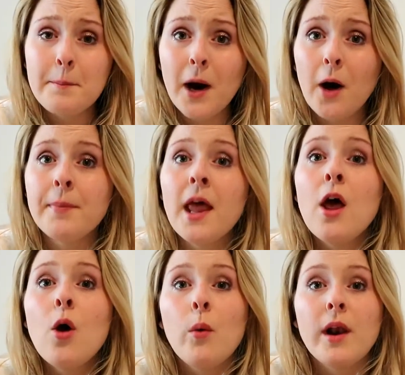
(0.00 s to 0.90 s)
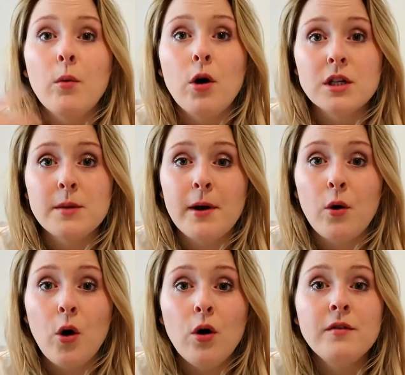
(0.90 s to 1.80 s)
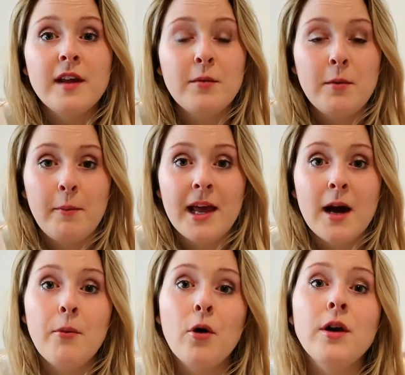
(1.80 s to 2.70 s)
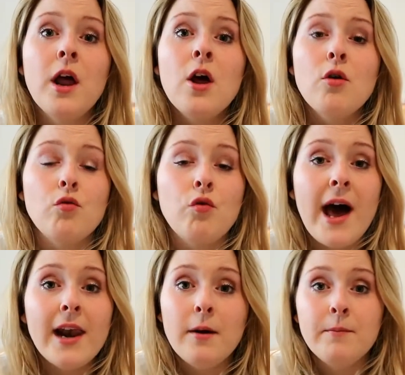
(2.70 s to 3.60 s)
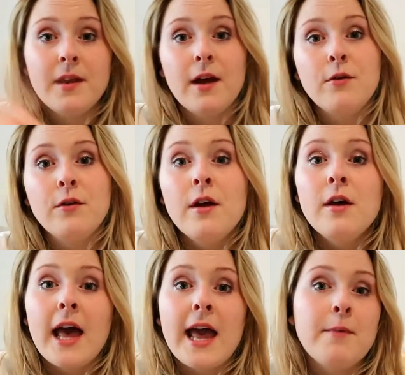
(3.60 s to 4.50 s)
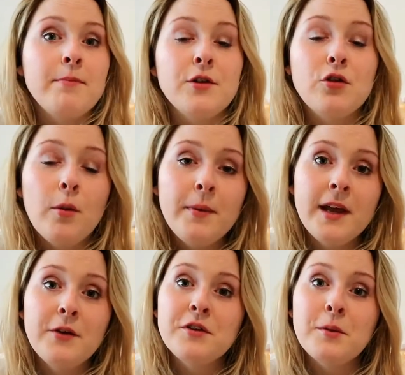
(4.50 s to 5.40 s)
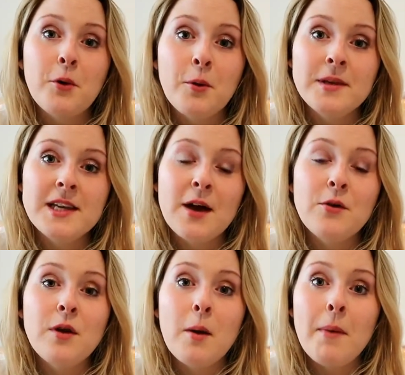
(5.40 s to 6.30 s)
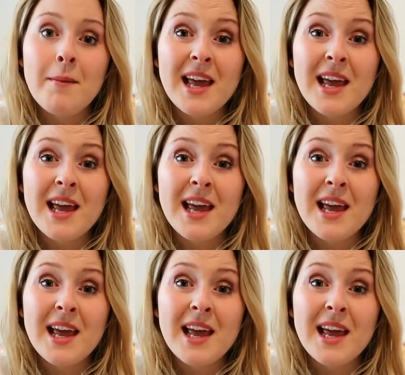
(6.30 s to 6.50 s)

But when I walked about all day with my makeup on, ran up and down the top of town to the bottom of town, my